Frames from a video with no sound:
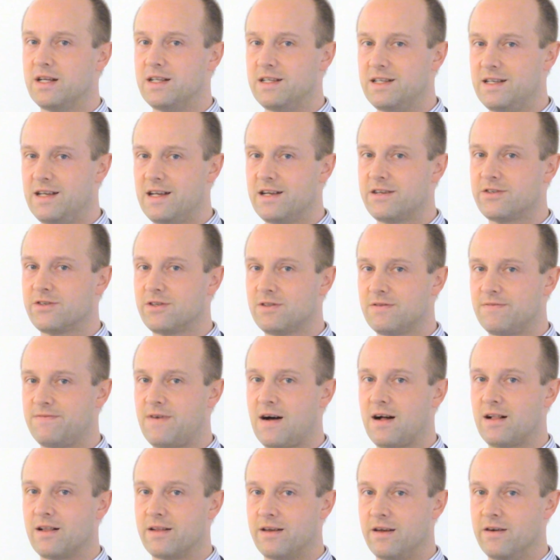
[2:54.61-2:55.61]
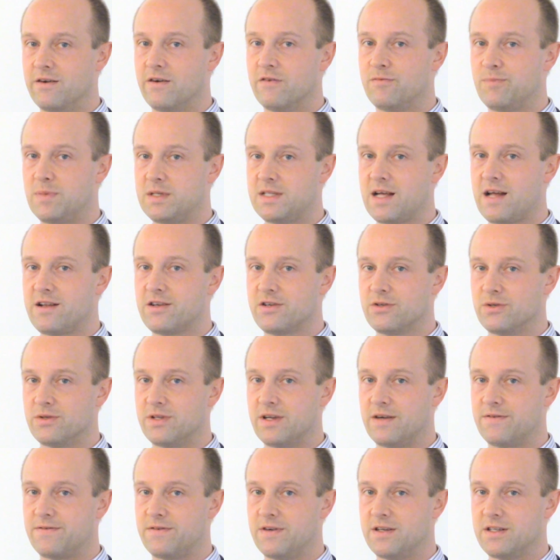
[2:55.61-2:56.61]
initial value of potential
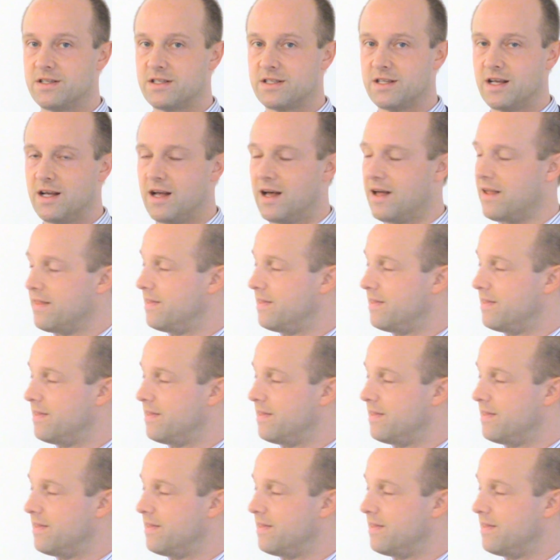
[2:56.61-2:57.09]
difference,